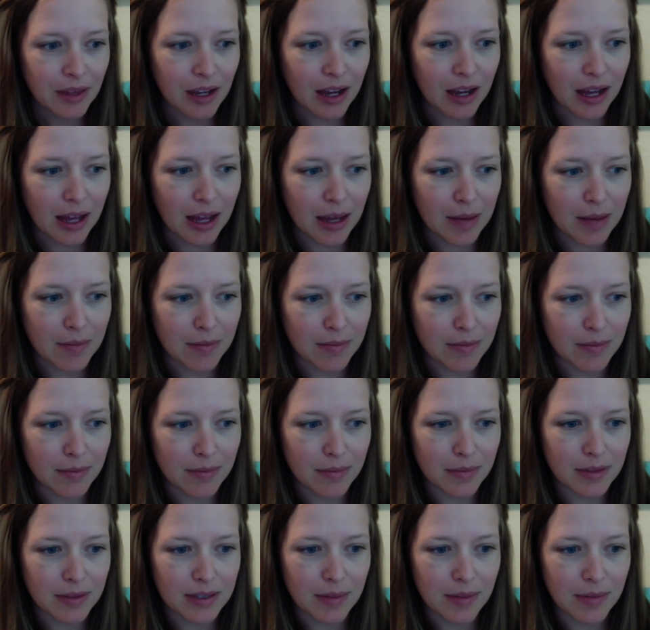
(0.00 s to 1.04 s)

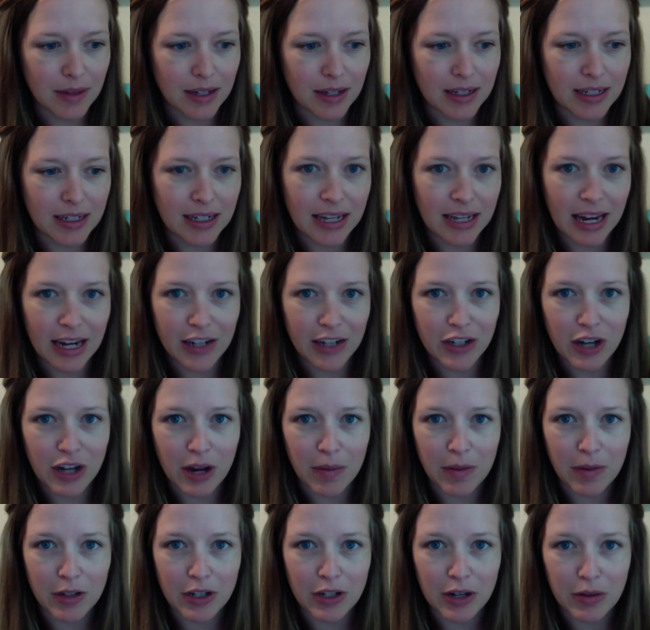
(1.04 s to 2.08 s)
something to gauge
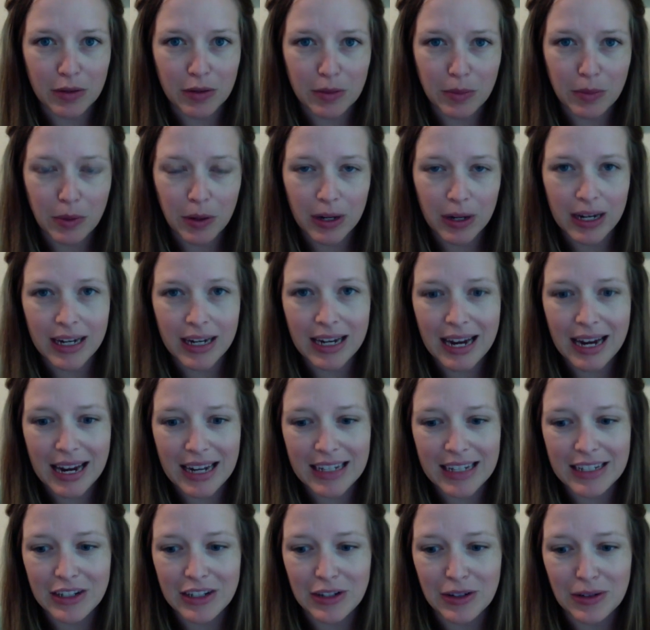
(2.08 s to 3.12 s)
how much I was putting
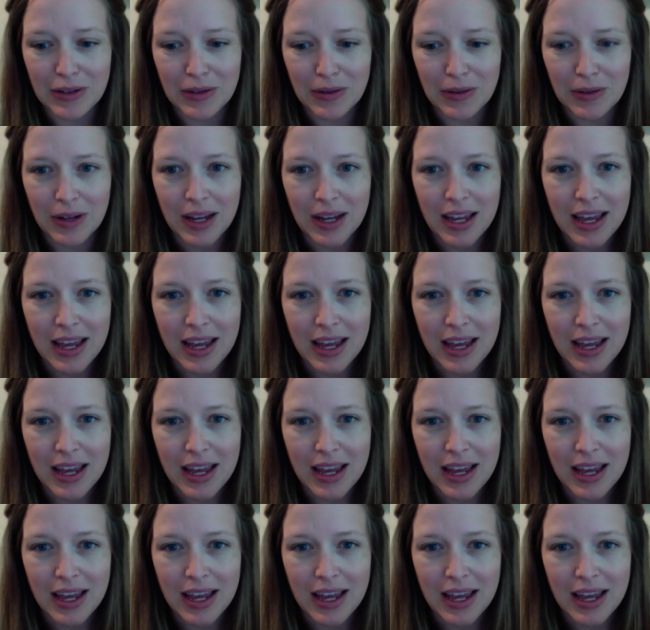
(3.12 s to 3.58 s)
into